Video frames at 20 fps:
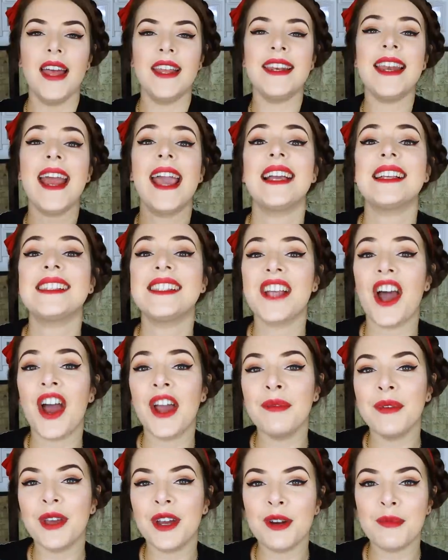Next,
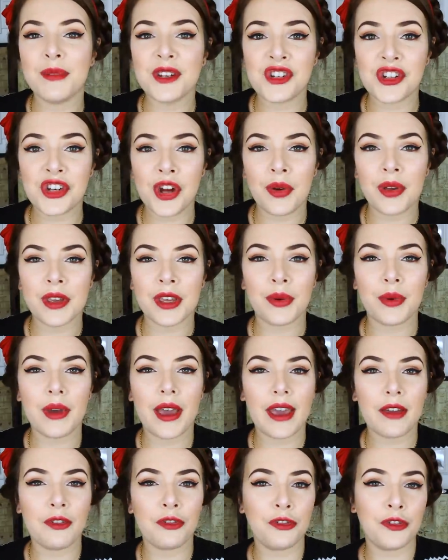I'm going to be showing you
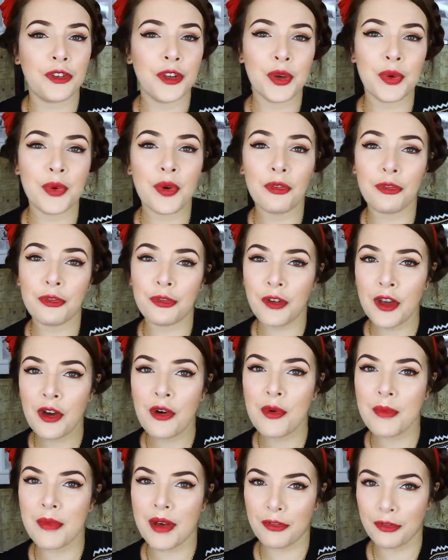a few
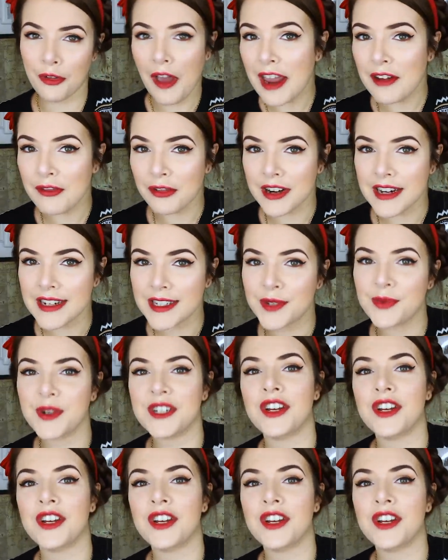film favourites,